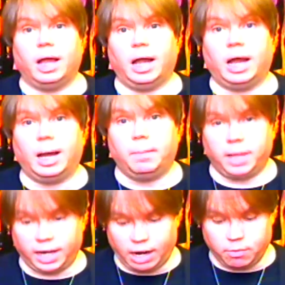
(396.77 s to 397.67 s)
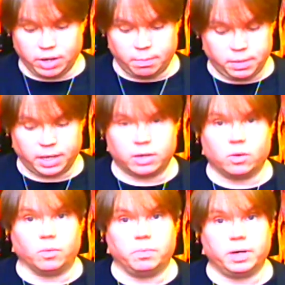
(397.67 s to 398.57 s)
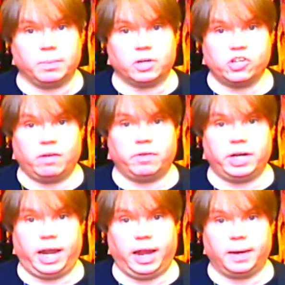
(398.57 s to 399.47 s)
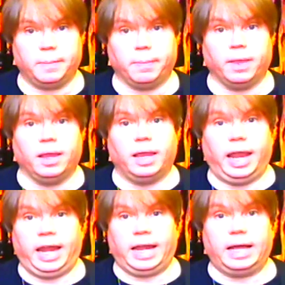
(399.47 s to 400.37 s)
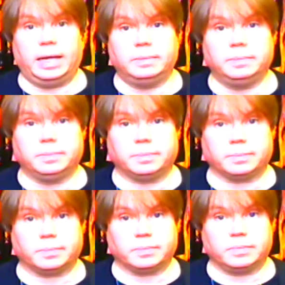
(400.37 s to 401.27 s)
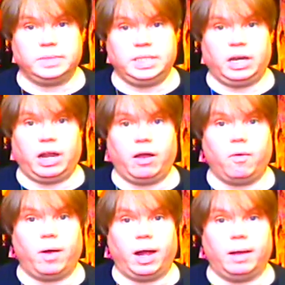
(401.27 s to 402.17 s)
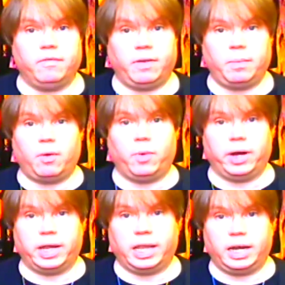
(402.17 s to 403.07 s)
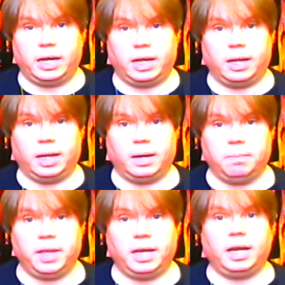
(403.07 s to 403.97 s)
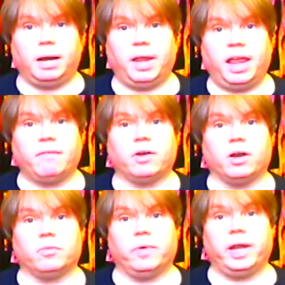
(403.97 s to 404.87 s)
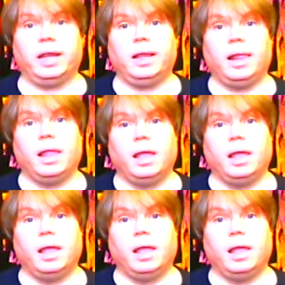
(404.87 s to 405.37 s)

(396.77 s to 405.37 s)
Like I wear a pentacle pretty much every day. And, you know, if I'm not wearing it in a pendant, I may have it on a ring.